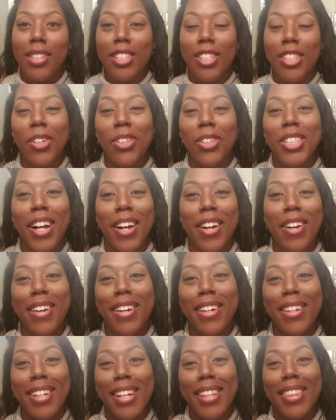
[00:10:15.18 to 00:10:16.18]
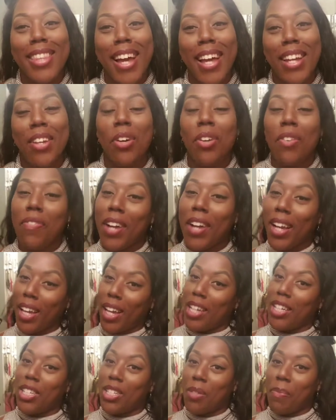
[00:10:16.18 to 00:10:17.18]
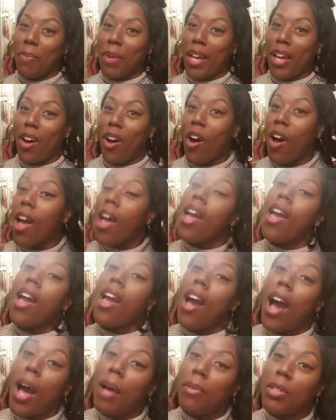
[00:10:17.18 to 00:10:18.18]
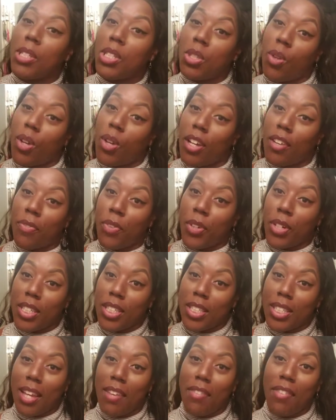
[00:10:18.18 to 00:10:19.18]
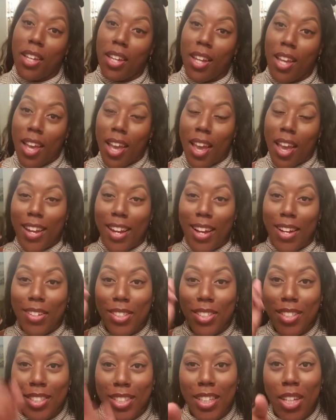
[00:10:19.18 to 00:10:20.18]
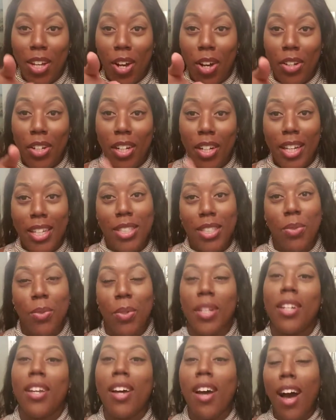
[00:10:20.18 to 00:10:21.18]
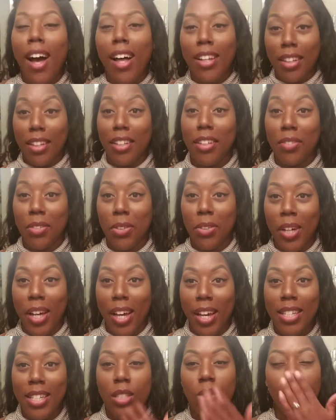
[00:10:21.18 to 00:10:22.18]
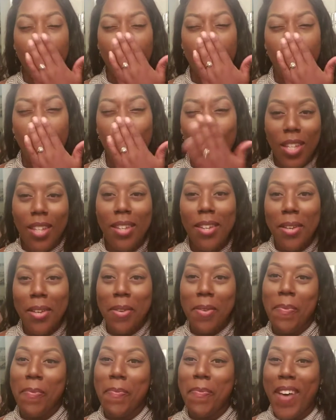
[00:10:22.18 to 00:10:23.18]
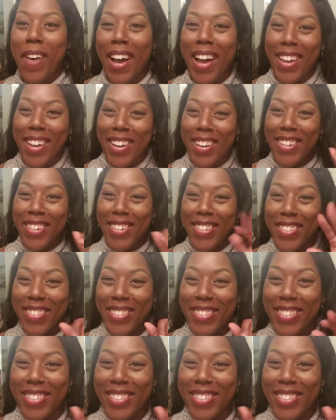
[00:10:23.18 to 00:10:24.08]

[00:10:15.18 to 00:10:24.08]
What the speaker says: So click that notification bell. I'm Latoya 47, and I'll see y'all in the next one. I love you guys. Bye, y'all.